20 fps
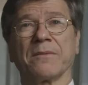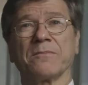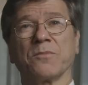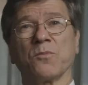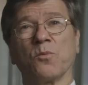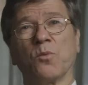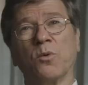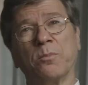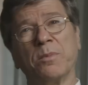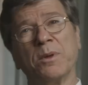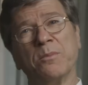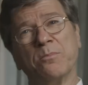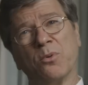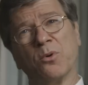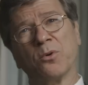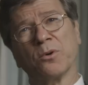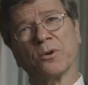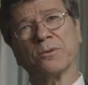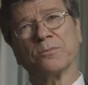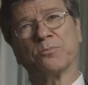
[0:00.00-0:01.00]
will be
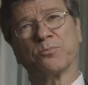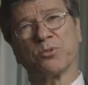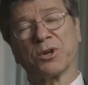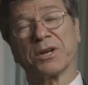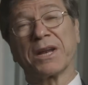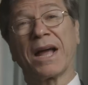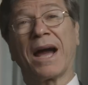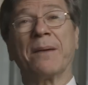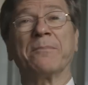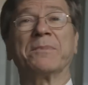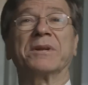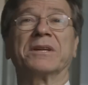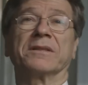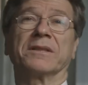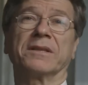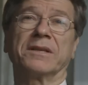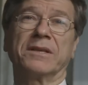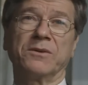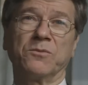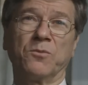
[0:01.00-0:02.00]
borne
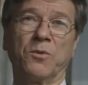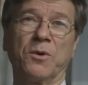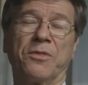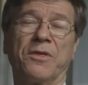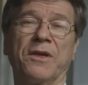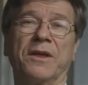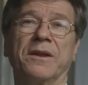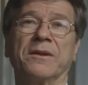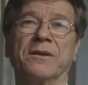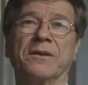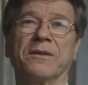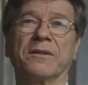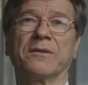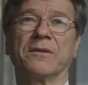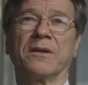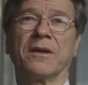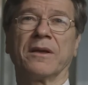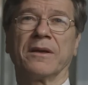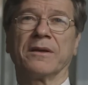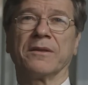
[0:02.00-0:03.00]
predominantly within
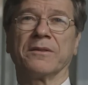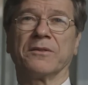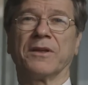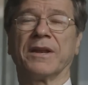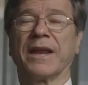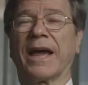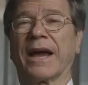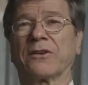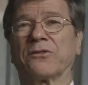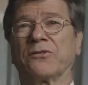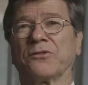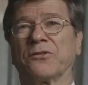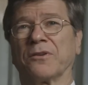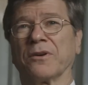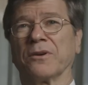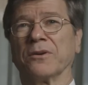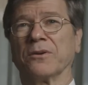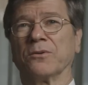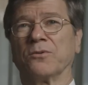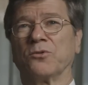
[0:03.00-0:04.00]
the next
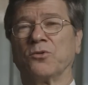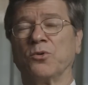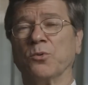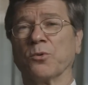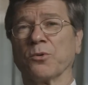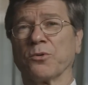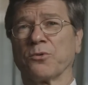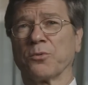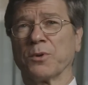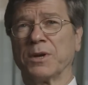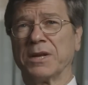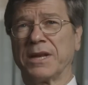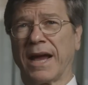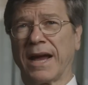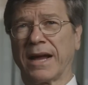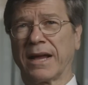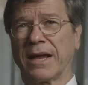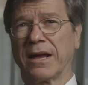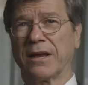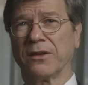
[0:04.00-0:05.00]
2 or 3
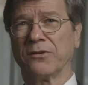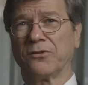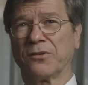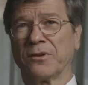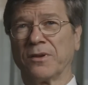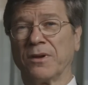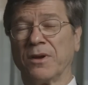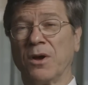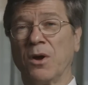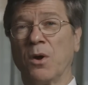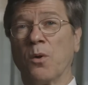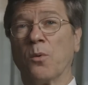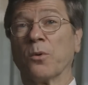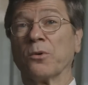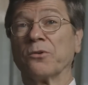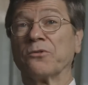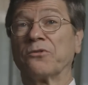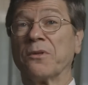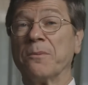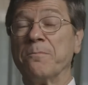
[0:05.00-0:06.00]
decades,
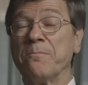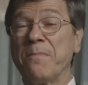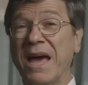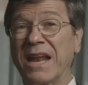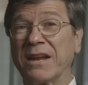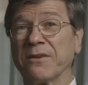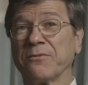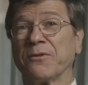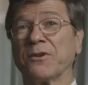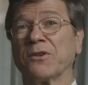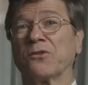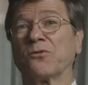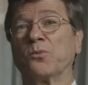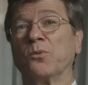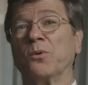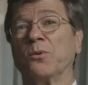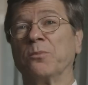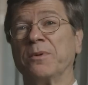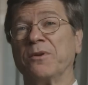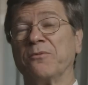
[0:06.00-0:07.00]
whereas the benefits
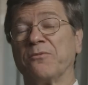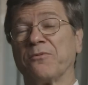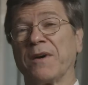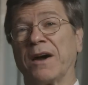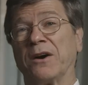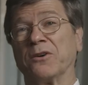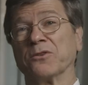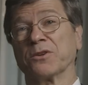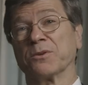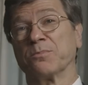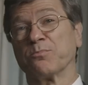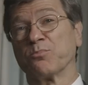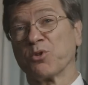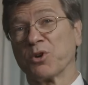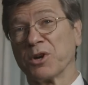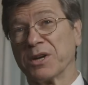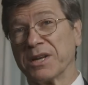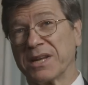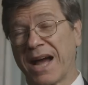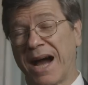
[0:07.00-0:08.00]
will be felt
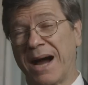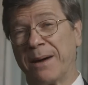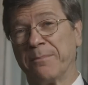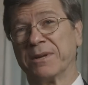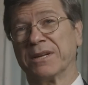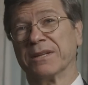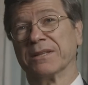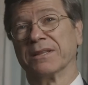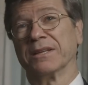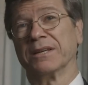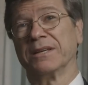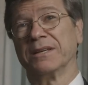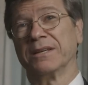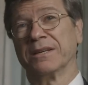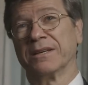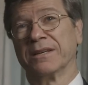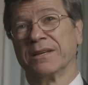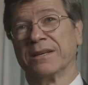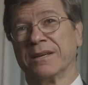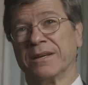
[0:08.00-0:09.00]
predominantly
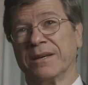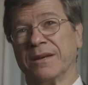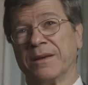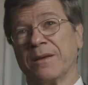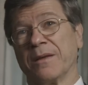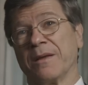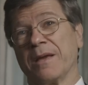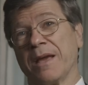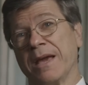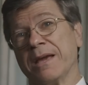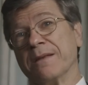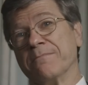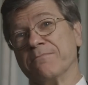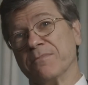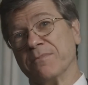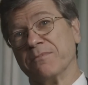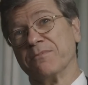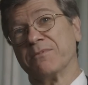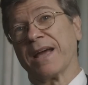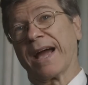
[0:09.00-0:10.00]
in
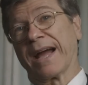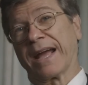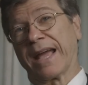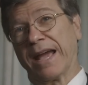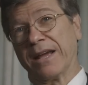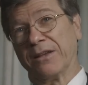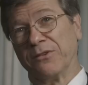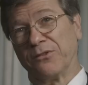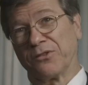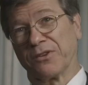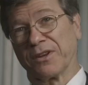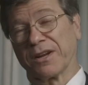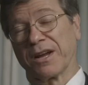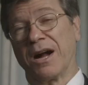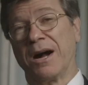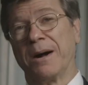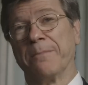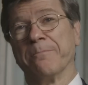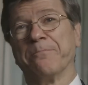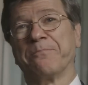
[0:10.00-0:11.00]
decades to
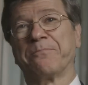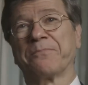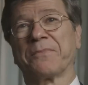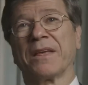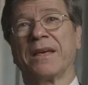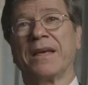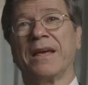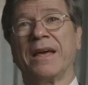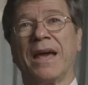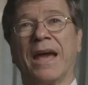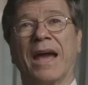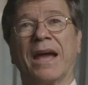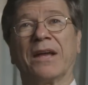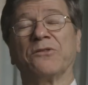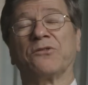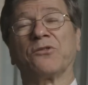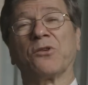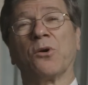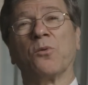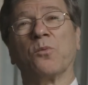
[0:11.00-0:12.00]
come.
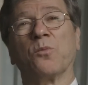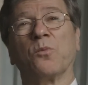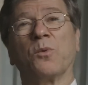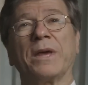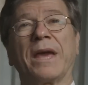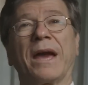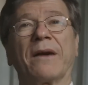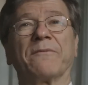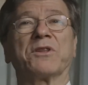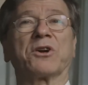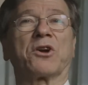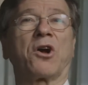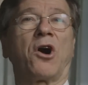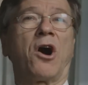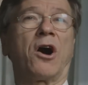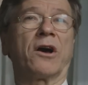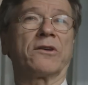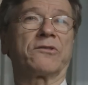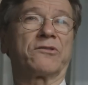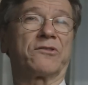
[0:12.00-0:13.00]
And so we have the
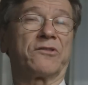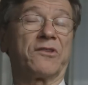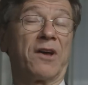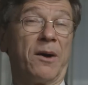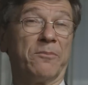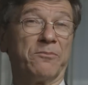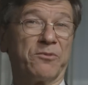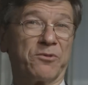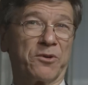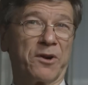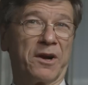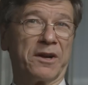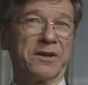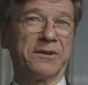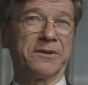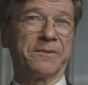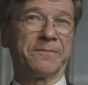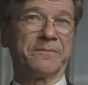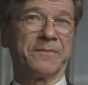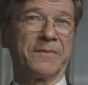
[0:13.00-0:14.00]
costs up
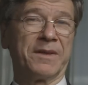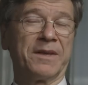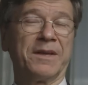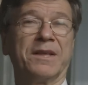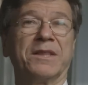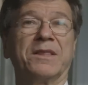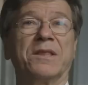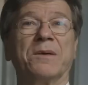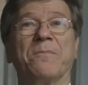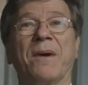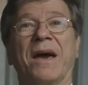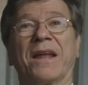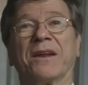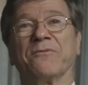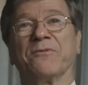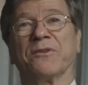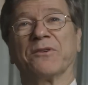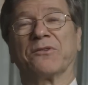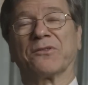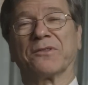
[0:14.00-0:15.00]
front, the
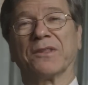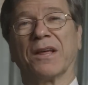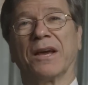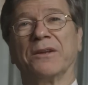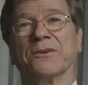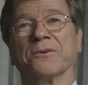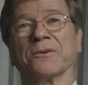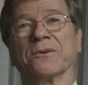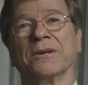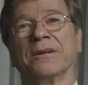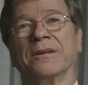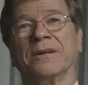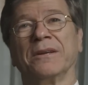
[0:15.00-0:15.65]
benefits later,